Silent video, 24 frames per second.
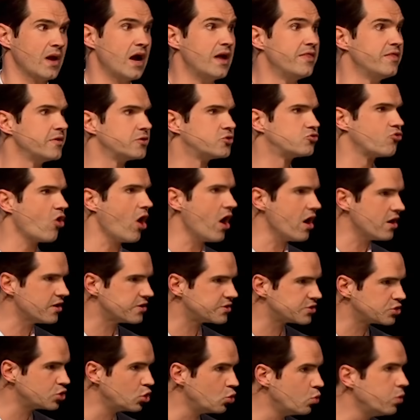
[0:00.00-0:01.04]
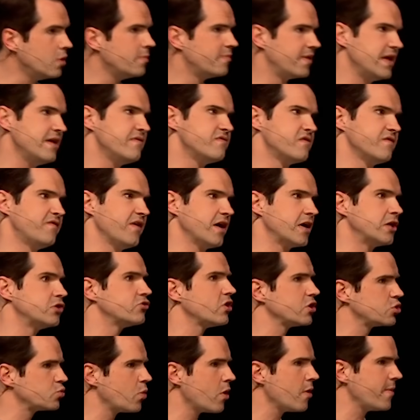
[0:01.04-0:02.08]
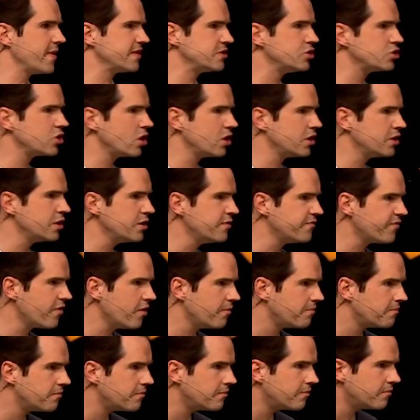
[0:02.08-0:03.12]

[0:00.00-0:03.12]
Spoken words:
And the drugs, you wouldn't believe the fucking drugs. Whereabouts in Scotland are you from?